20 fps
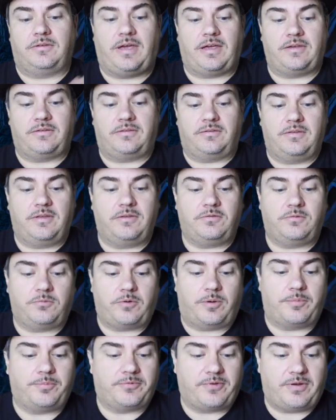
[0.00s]
Okay, so this would
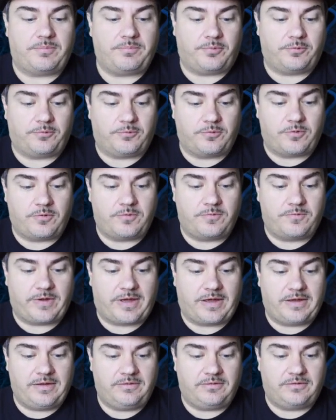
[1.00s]
represent
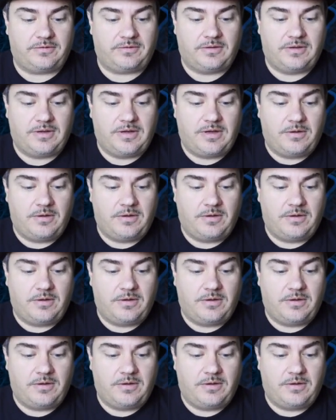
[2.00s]
pyruvate